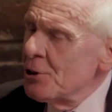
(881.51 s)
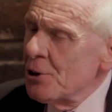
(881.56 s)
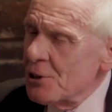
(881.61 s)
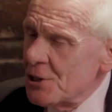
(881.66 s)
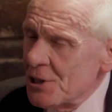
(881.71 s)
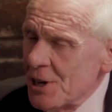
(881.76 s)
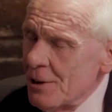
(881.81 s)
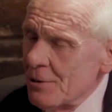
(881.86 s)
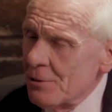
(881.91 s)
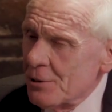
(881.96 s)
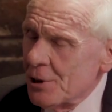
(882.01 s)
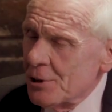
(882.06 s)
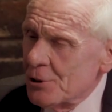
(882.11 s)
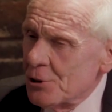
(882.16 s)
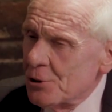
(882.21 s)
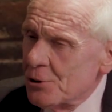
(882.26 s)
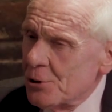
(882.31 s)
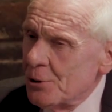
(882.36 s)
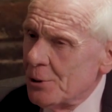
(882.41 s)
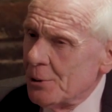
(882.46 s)
are not safeguards
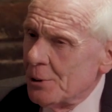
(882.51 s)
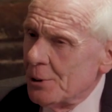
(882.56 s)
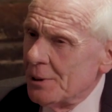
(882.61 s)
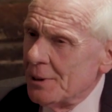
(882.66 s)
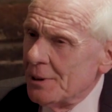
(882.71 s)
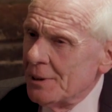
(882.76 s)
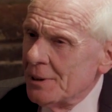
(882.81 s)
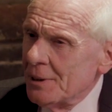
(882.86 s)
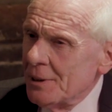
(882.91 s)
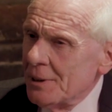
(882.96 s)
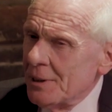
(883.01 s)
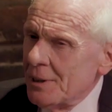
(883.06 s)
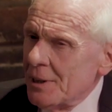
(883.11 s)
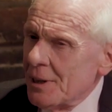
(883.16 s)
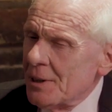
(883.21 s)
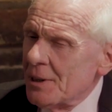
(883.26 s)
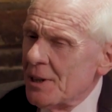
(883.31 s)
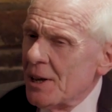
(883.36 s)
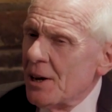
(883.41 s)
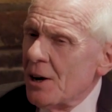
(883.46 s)
at all.
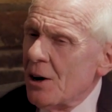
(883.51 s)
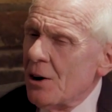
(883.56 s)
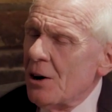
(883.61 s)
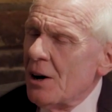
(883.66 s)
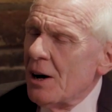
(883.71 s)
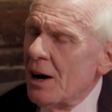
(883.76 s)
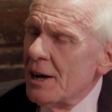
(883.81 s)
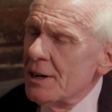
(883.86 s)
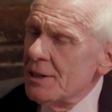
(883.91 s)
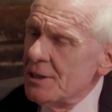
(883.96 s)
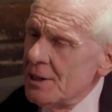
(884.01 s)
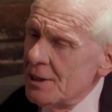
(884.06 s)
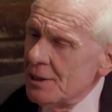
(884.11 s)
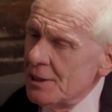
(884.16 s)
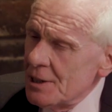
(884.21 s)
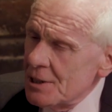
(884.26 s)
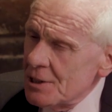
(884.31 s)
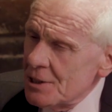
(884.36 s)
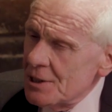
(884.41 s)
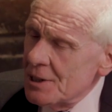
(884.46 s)
They are
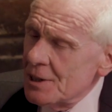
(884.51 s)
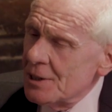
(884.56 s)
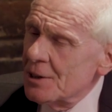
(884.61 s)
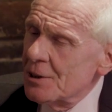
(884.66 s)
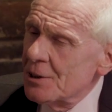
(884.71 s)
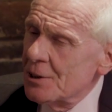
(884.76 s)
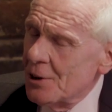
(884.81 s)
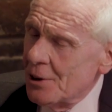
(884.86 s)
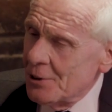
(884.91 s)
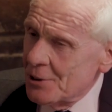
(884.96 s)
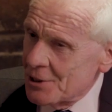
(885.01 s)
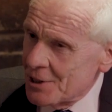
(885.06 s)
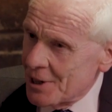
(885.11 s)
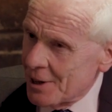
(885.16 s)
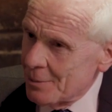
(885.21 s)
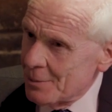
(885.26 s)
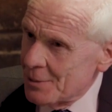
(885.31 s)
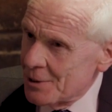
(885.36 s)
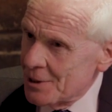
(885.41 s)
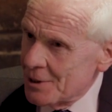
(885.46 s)
idealistic
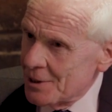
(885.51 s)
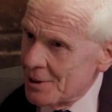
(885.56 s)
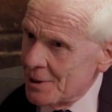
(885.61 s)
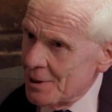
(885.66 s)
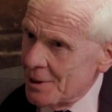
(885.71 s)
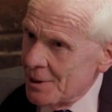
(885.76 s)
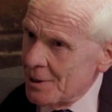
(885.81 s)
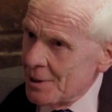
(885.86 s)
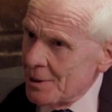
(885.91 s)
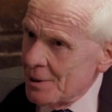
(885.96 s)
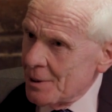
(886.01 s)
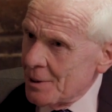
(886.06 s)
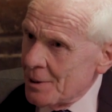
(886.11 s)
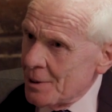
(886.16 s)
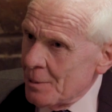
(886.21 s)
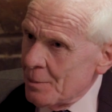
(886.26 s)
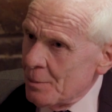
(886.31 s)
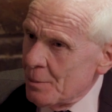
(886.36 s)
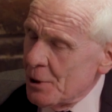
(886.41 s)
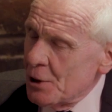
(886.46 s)
concepts,
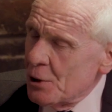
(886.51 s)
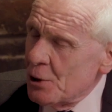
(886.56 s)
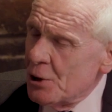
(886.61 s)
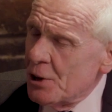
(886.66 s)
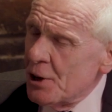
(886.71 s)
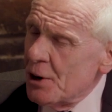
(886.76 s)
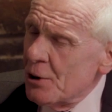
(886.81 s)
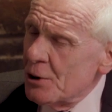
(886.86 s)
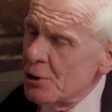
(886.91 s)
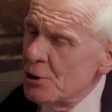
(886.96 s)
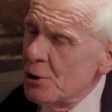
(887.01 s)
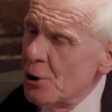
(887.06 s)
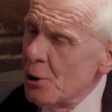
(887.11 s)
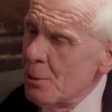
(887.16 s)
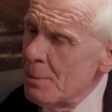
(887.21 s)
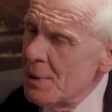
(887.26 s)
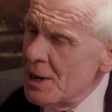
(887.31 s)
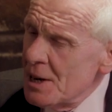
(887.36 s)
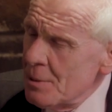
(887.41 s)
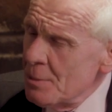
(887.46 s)
but there is no
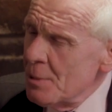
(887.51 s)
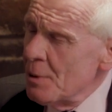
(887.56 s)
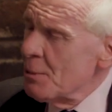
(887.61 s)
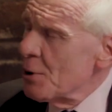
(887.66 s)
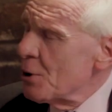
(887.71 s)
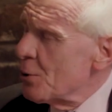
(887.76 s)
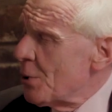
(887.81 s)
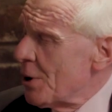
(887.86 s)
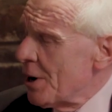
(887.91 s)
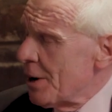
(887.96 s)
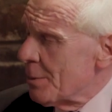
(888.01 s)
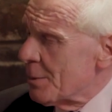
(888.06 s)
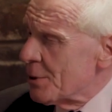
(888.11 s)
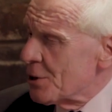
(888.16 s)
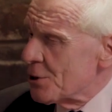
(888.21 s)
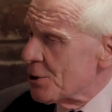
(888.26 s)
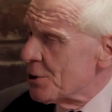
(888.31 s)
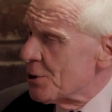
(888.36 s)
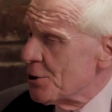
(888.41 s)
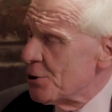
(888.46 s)
minimum
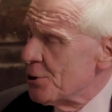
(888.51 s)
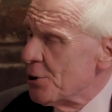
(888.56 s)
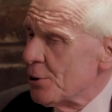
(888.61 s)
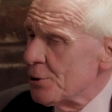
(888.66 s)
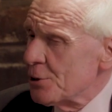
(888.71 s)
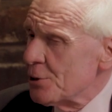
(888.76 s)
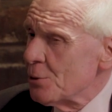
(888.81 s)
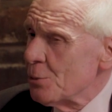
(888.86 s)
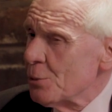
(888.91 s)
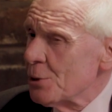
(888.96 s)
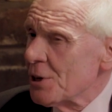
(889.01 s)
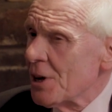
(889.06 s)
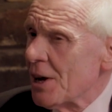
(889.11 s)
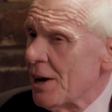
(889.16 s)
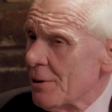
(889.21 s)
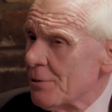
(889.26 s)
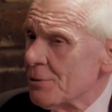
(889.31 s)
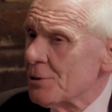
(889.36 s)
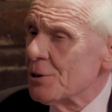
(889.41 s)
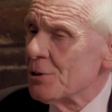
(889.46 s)
requirements that a doctor would
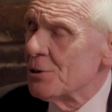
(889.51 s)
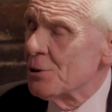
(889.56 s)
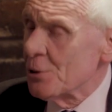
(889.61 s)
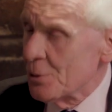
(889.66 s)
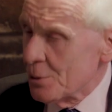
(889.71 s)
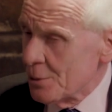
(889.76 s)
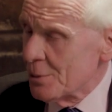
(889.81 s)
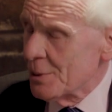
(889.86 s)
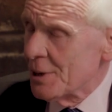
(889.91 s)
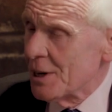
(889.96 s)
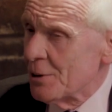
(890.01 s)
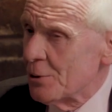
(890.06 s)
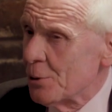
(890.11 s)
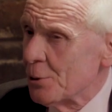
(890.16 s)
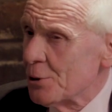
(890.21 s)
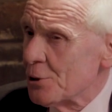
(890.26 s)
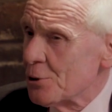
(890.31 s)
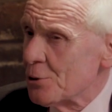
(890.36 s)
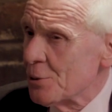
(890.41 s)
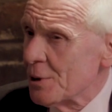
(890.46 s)
have to do in
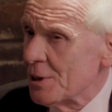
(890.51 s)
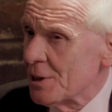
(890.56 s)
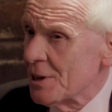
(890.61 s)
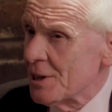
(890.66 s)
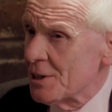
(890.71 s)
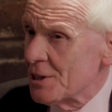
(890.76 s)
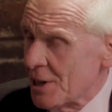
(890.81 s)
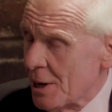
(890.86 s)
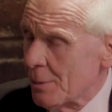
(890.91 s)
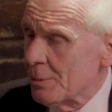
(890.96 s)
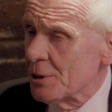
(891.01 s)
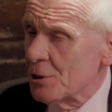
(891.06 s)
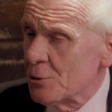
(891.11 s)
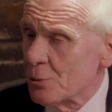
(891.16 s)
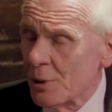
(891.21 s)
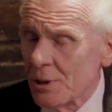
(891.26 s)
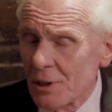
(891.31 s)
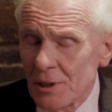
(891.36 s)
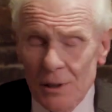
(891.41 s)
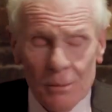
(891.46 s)
order to establish
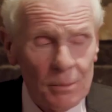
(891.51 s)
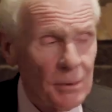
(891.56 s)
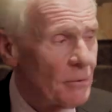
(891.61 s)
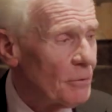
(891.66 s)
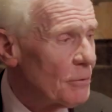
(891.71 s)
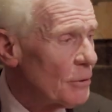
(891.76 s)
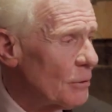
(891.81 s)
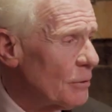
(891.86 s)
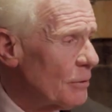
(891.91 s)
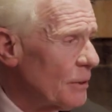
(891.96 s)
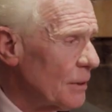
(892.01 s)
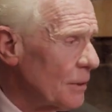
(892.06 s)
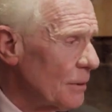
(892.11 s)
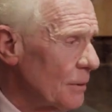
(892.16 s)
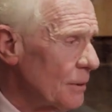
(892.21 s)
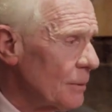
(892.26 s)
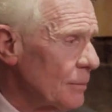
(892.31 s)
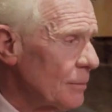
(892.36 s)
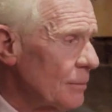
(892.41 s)
whether they've been fulfilled.